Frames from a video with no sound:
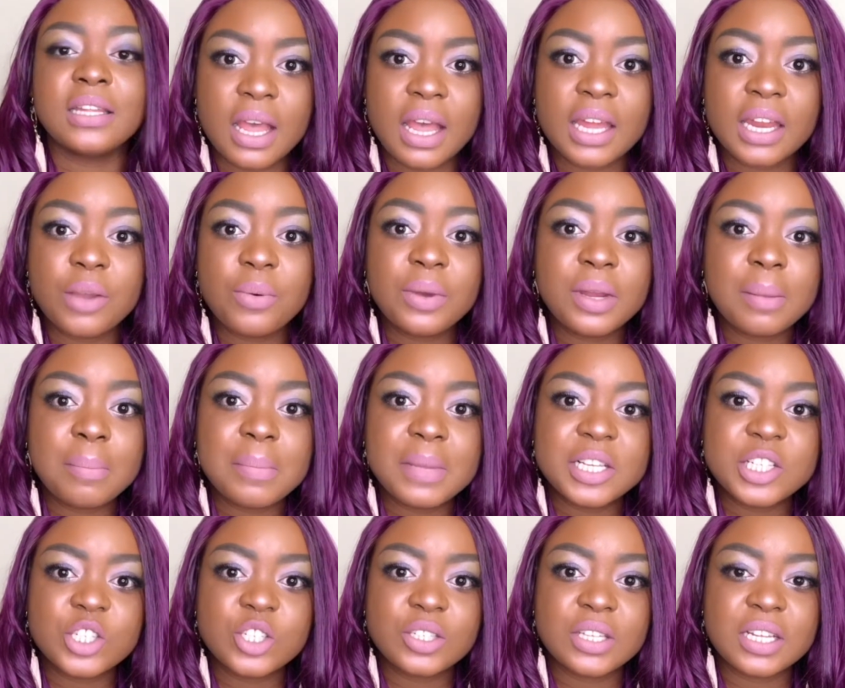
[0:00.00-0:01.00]
and I want to
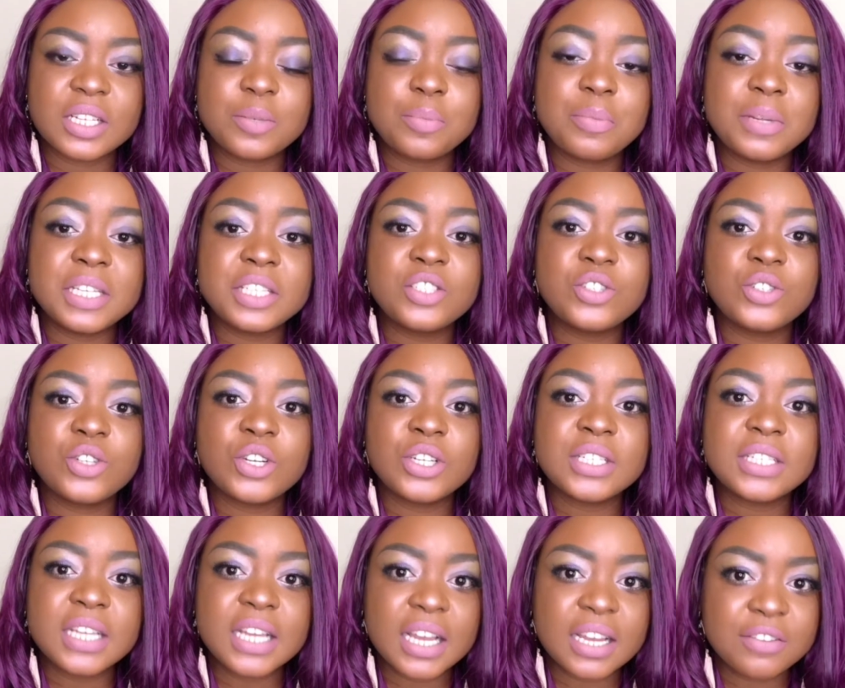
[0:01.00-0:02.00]
mention that please do
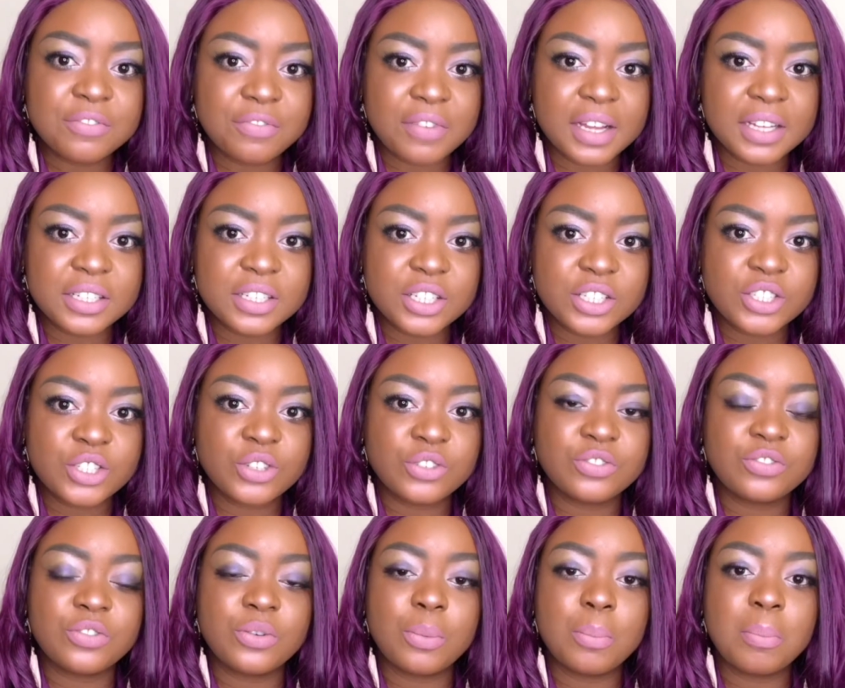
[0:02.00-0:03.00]
not take advantage
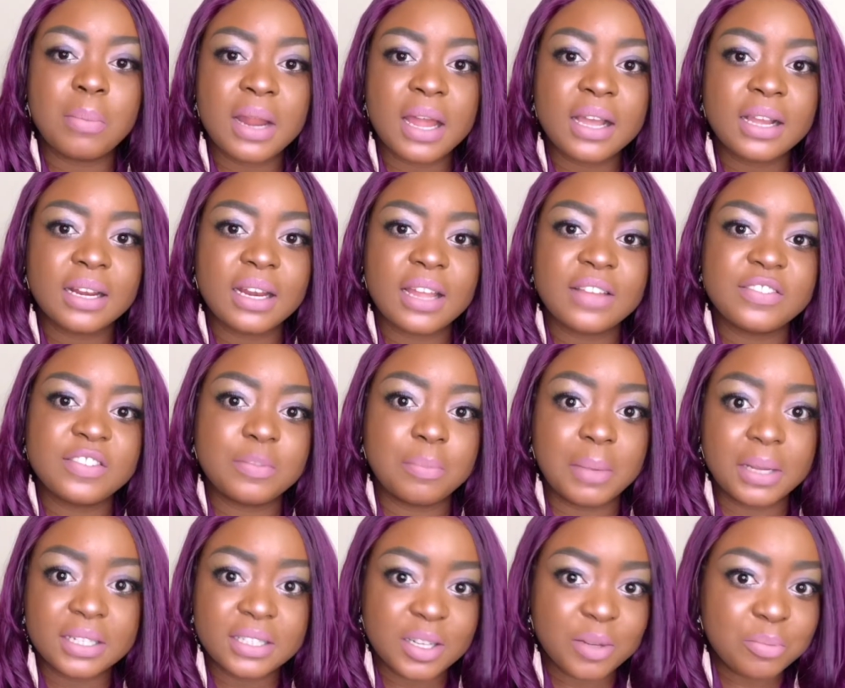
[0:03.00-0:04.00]
of Black Lives
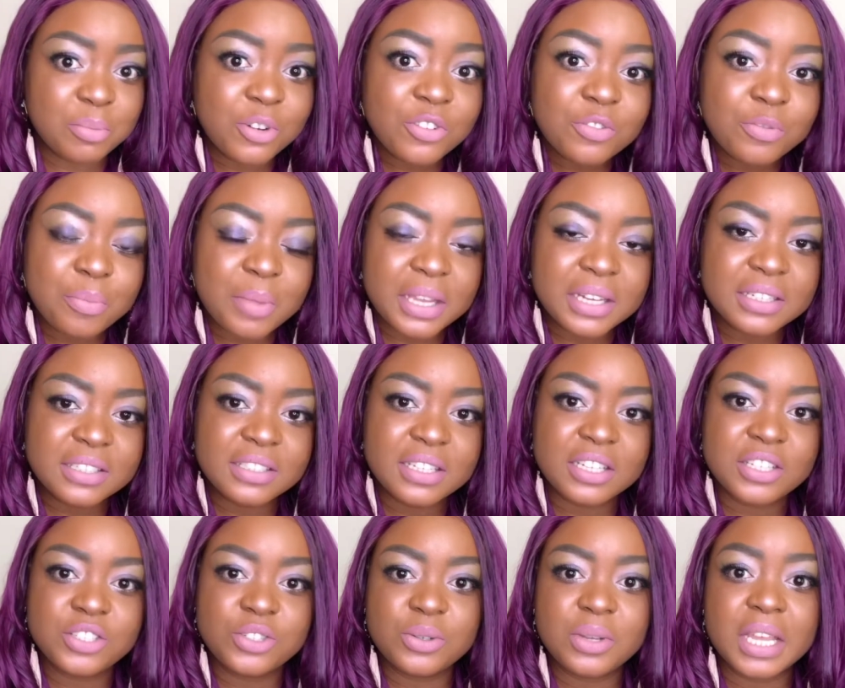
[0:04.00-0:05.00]
Matter movement
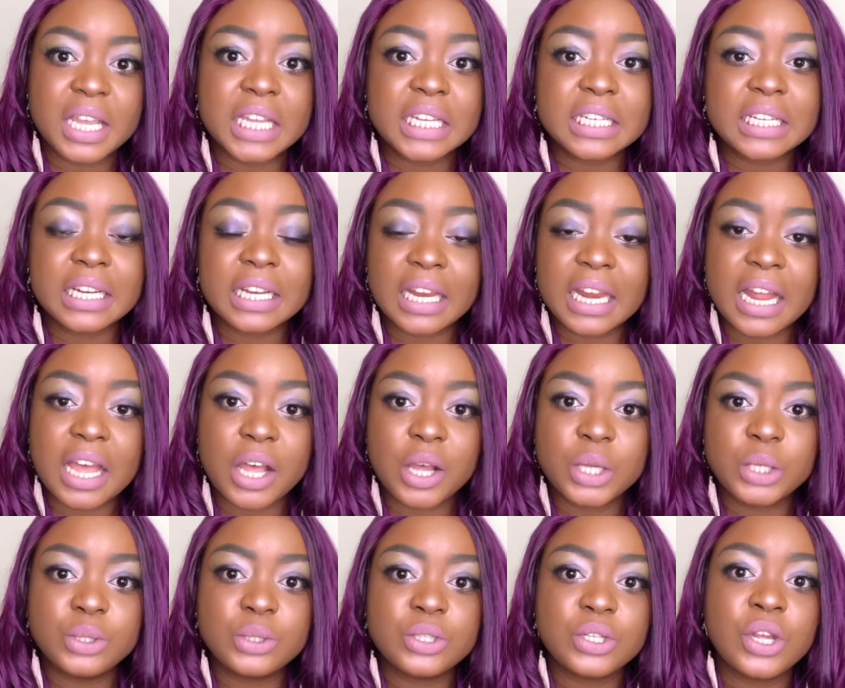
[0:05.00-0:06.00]
just to get
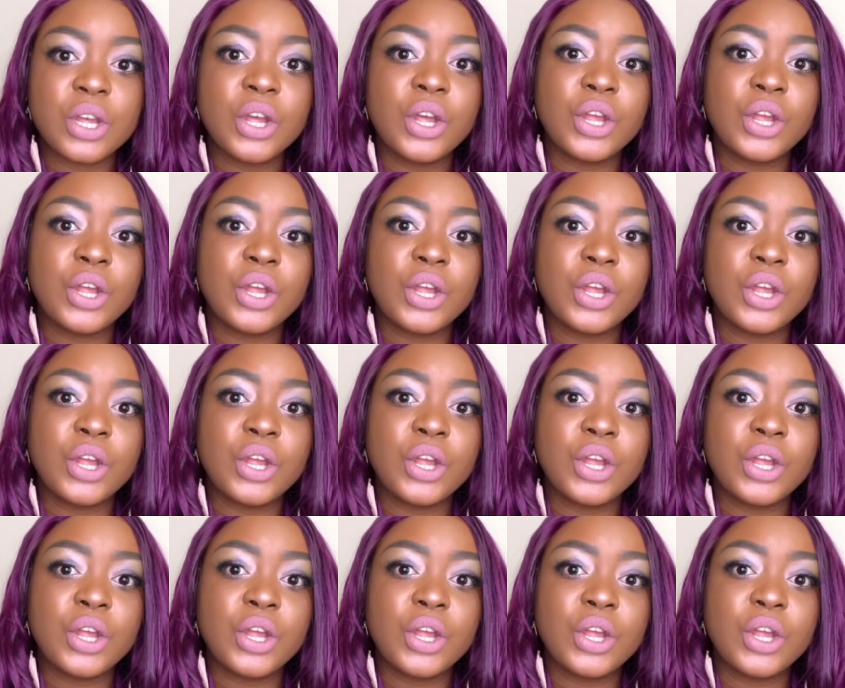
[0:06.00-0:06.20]
clout.